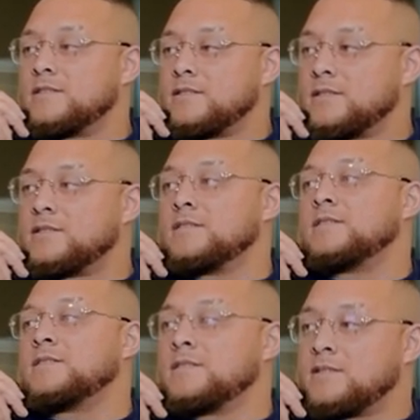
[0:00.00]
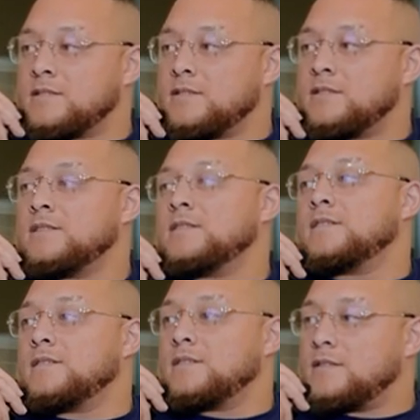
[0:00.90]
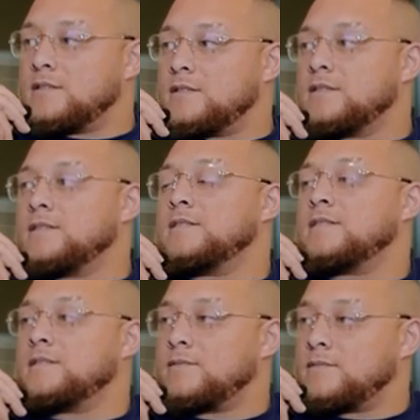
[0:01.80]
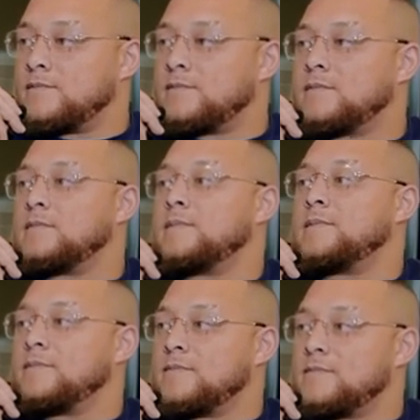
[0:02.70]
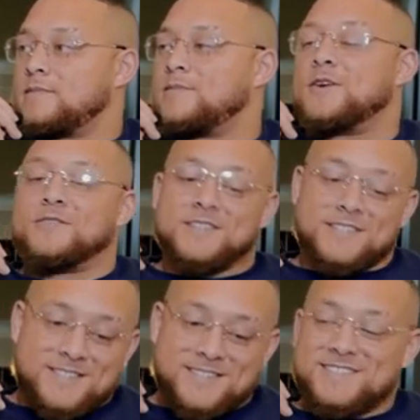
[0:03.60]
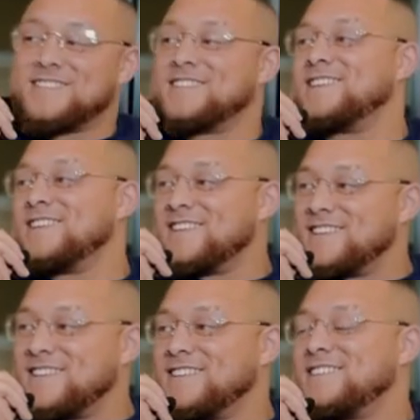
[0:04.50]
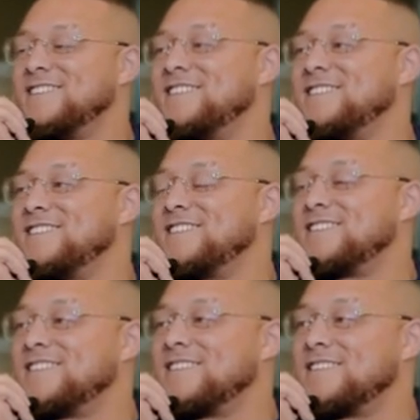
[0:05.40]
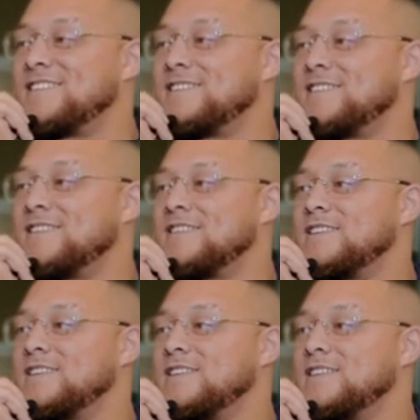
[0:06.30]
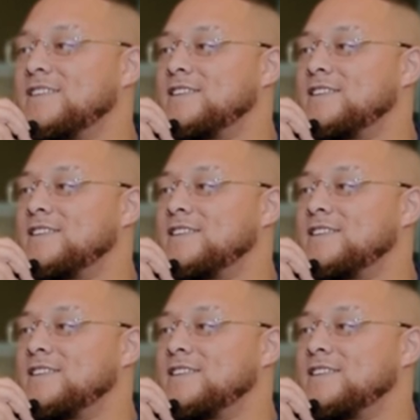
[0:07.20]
[no speech]